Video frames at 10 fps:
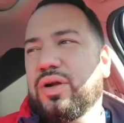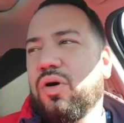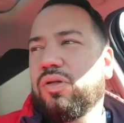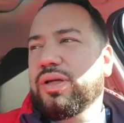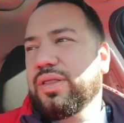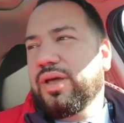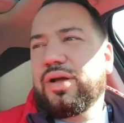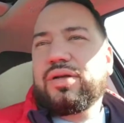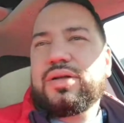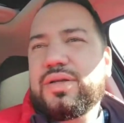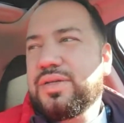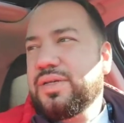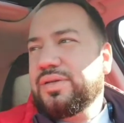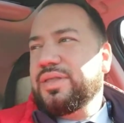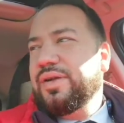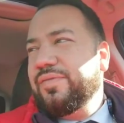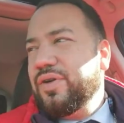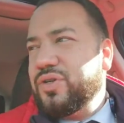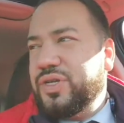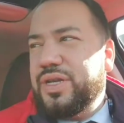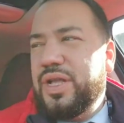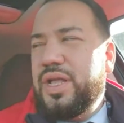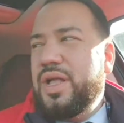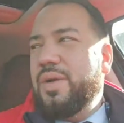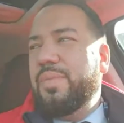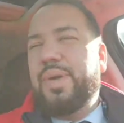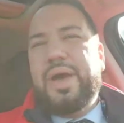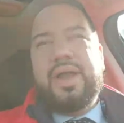calling their version. But